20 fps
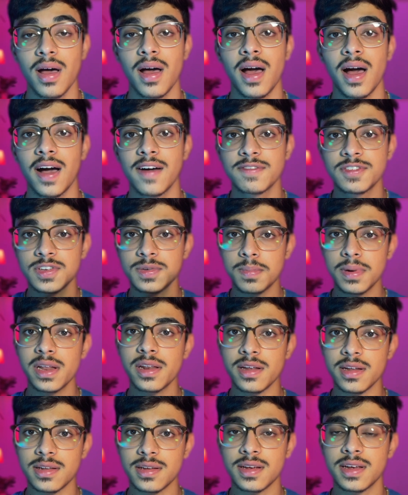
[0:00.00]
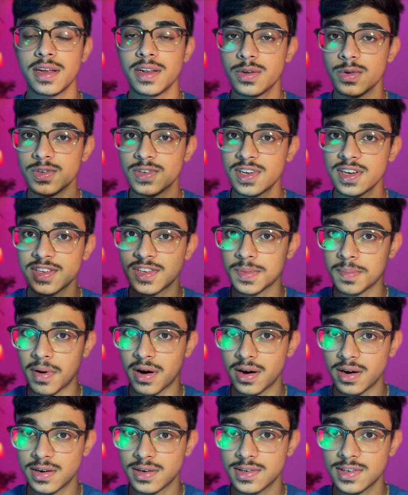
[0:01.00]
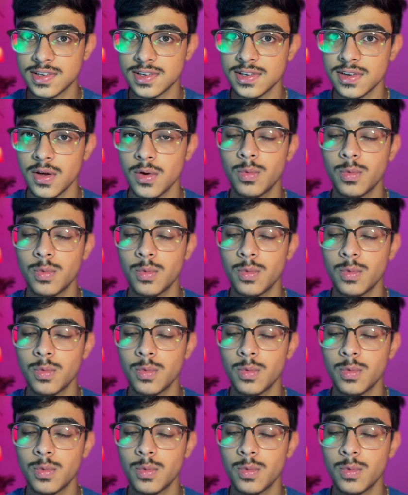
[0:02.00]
I've split it into 6 parts